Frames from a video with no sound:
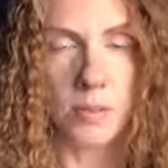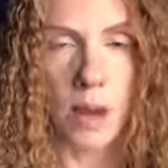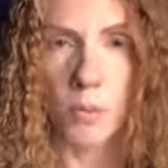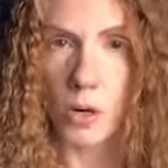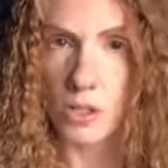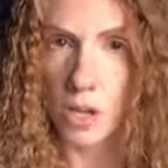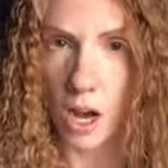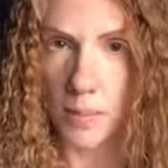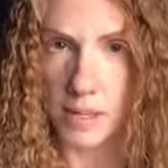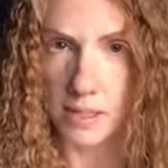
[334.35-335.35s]
my more
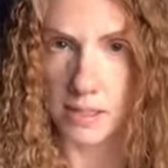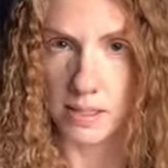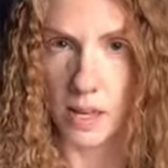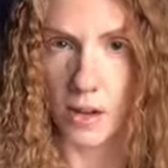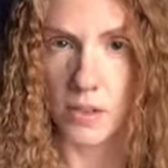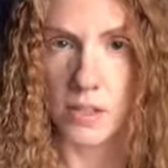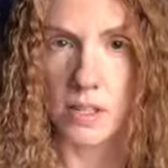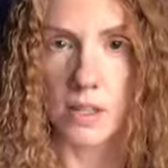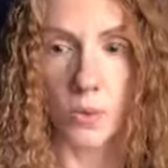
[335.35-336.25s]
dominant selves,